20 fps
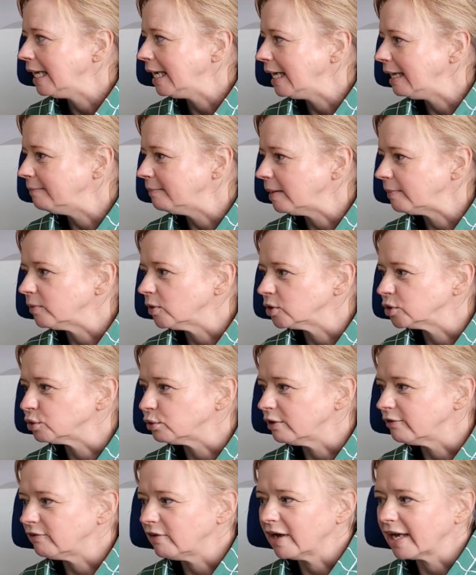um, I'm not
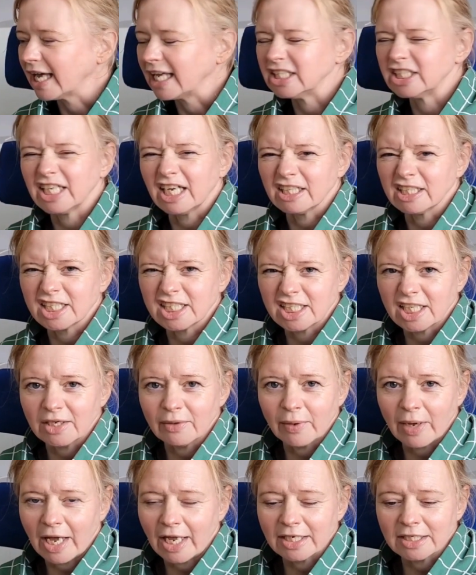sure if I'll get a chance
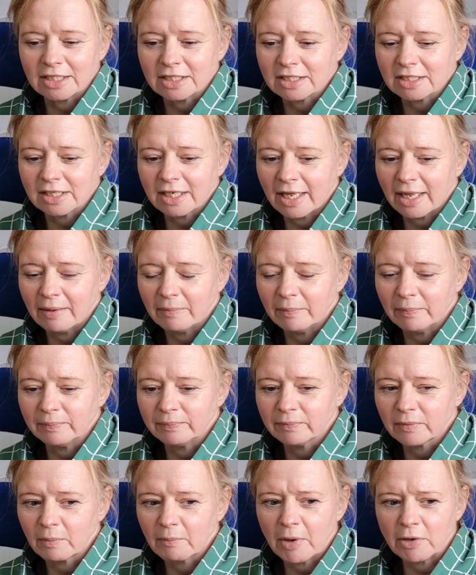to, and
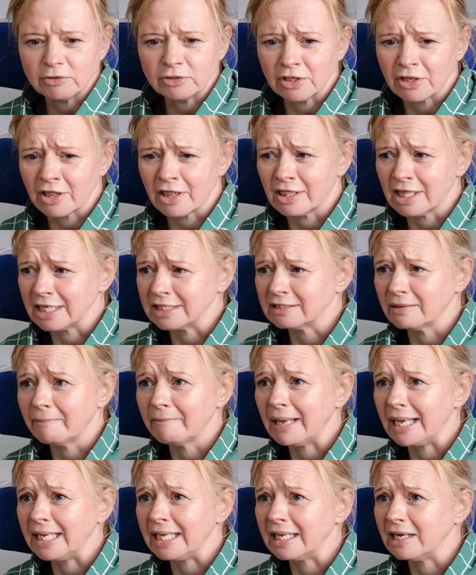um, most of the things
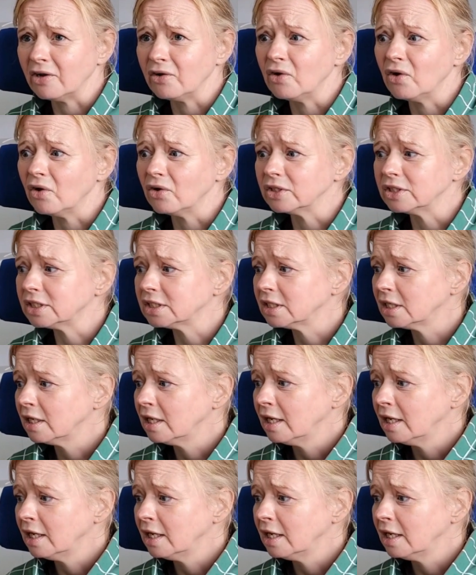I'm making are not